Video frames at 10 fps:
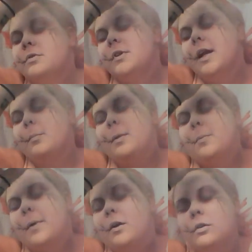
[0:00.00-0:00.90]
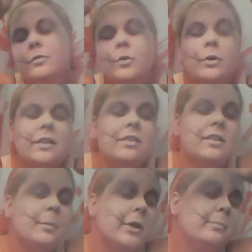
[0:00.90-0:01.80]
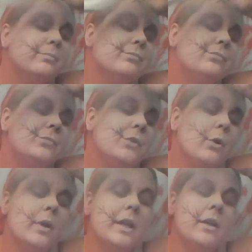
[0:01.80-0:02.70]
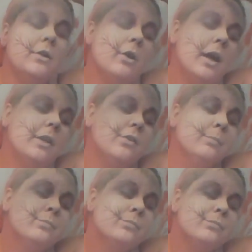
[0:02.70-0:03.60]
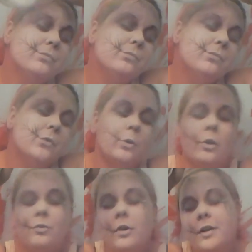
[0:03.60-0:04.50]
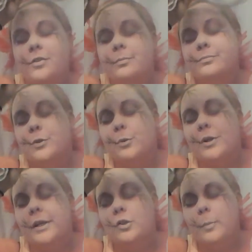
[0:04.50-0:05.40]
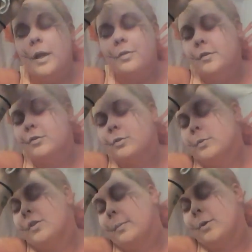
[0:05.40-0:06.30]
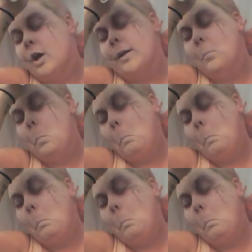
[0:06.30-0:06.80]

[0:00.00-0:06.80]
now baby powder on the floor gets slippery. You don't want to get it in your eyes. So close your eyes. You don't want to get it in your mouth either, so I'm going to stop talking.